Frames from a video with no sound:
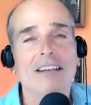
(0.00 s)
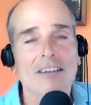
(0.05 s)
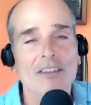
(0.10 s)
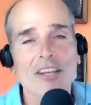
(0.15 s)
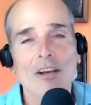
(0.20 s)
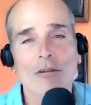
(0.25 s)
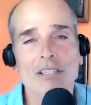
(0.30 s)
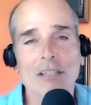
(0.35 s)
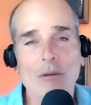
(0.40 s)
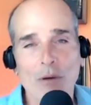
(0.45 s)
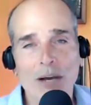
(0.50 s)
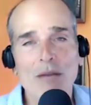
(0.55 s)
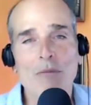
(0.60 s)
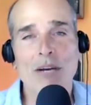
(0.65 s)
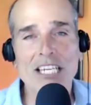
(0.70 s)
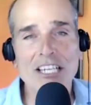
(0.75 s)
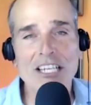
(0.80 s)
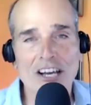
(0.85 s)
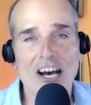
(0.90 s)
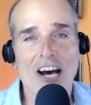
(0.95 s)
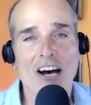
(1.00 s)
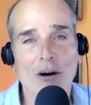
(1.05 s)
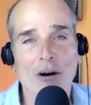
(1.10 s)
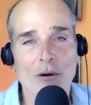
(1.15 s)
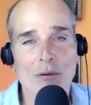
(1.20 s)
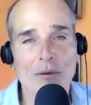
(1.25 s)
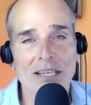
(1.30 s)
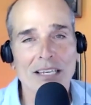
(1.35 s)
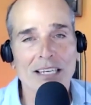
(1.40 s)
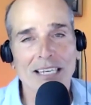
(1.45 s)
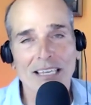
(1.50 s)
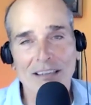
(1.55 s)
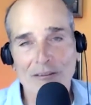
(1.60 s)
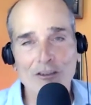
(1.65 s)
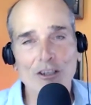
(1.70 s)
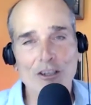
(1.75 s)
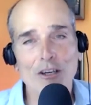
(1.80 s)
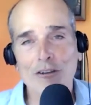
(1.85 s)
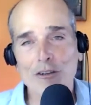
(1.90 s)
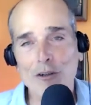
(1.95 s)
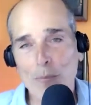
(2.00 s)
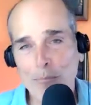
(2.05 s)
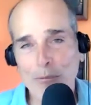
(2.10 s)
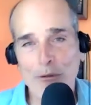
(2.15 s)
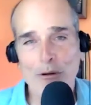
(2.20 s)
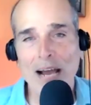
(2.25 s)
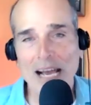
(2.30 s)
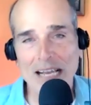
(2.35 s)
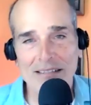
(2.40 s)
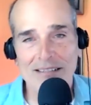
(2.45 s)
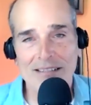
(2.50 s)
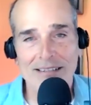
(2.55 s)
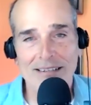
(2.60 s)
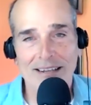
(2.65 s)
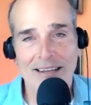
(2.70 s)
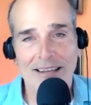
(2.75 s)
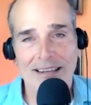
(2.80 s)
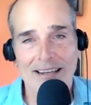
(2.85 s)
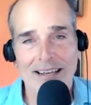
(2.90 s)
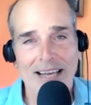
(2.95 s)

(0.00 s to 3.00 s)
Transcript: the only way we know if you're depressed